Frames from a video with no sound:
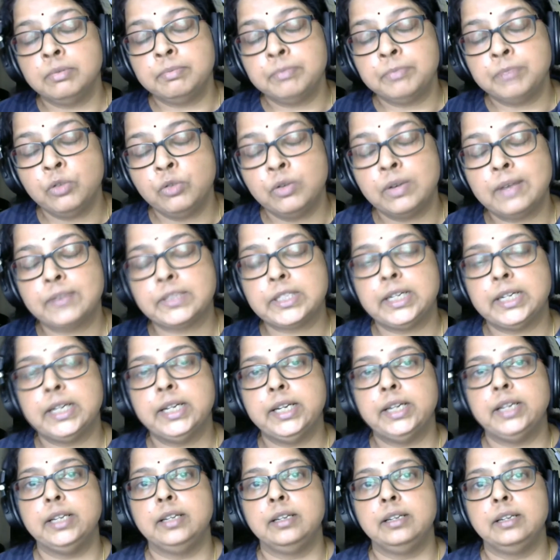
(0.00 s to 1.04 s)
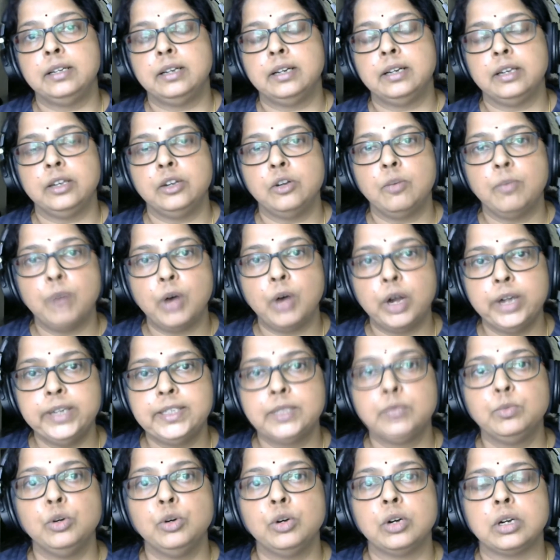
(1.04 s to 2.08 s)
You would have studied in Boyd's
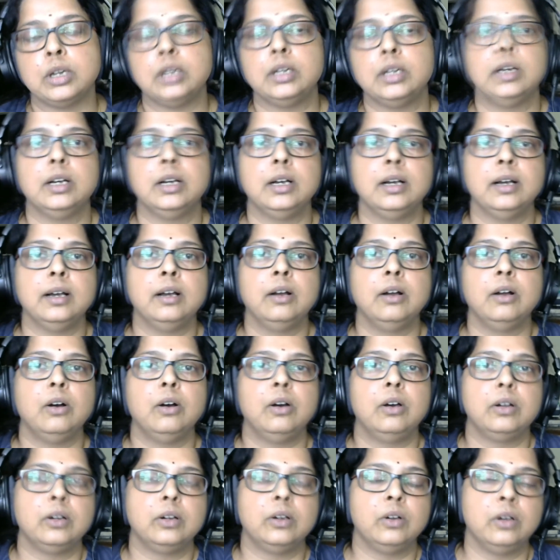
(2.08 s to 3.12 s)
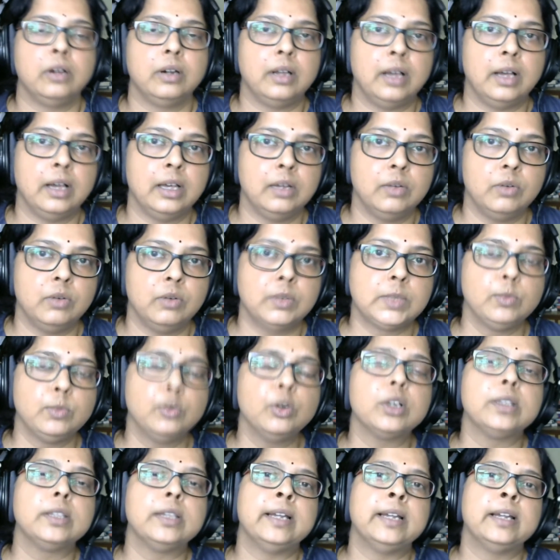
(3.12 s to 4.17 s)
book or Agarwal's
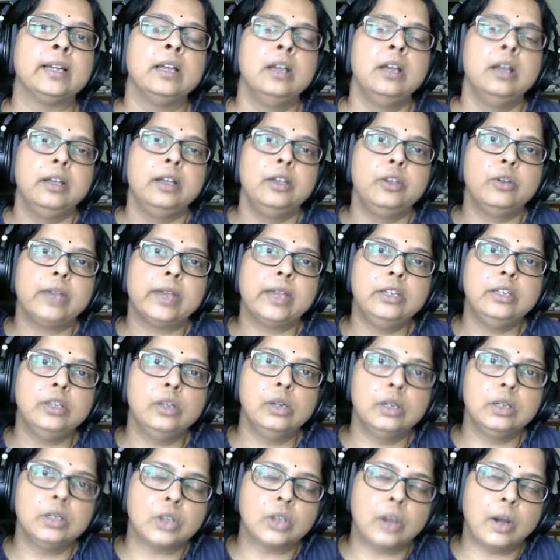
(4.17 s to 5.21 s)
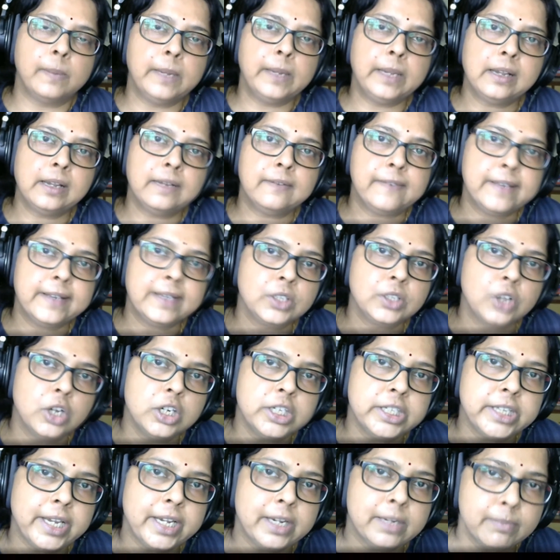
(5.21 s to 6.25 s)
book that you can use optical phase
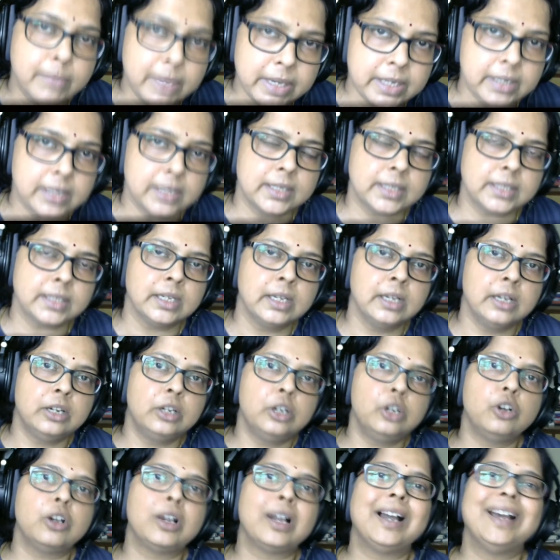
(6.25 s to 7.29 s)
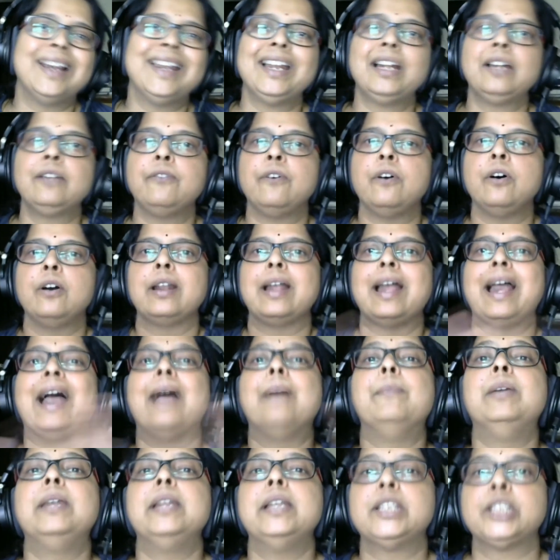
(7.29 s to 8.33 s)
conjugate mirrors to correct for
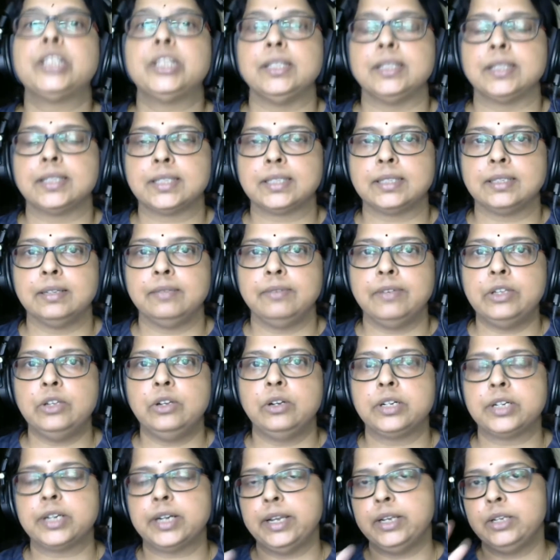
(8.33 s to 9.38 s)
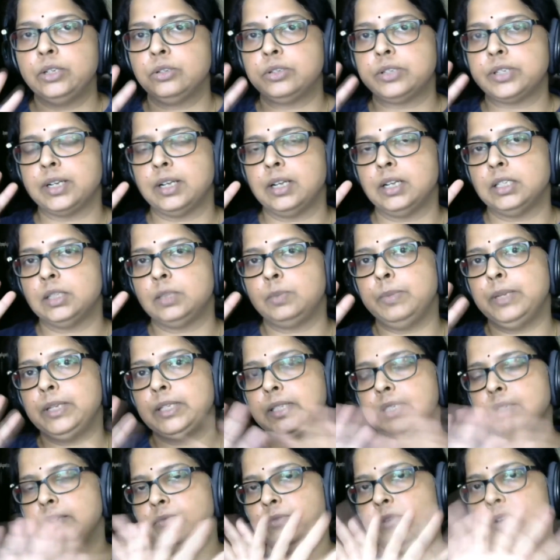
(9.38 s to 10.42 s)
aberrations when you're trying to
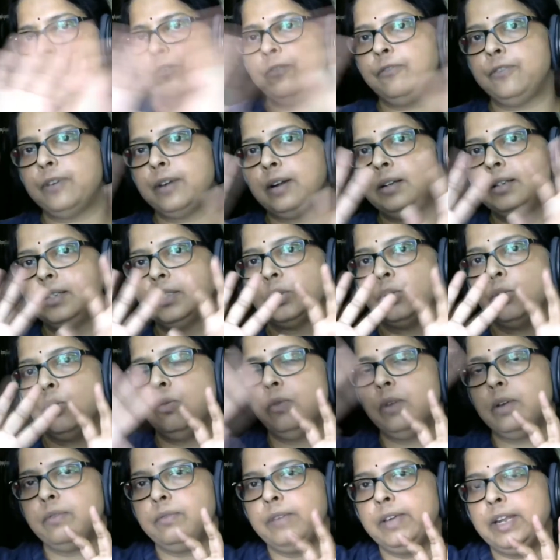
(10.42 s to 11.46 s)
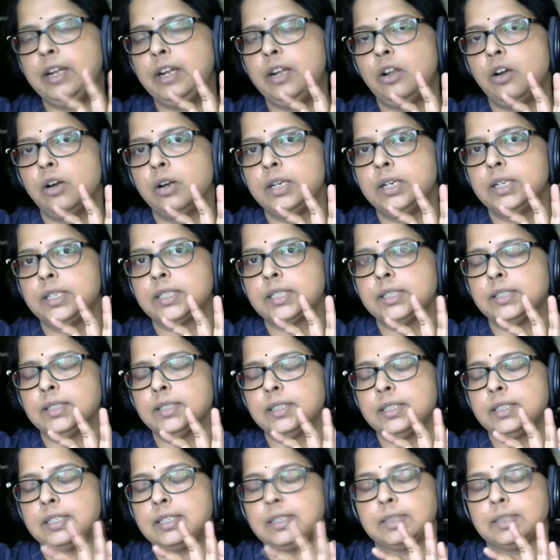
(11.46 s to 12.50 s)
transmit wavefronts over very long
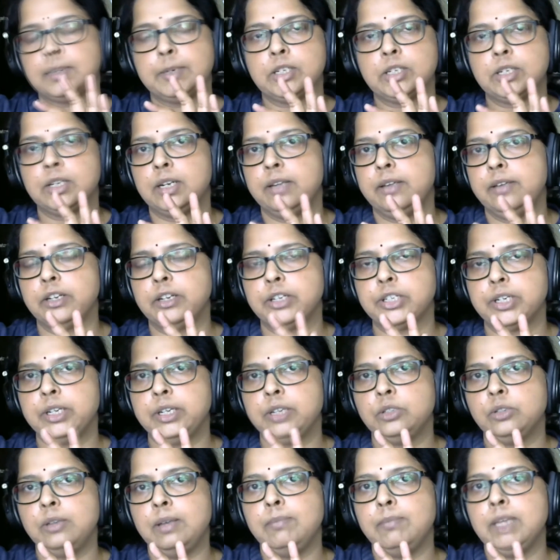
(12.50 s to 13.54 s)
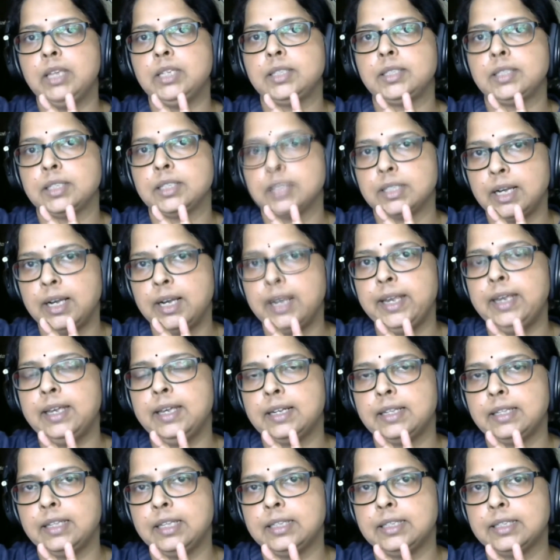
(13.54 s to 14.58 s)
distances, especially you're trying to image the sky
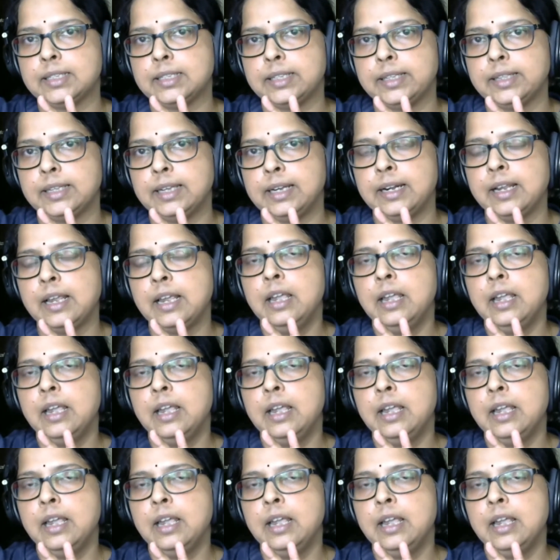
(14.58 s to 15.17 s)
and things like that.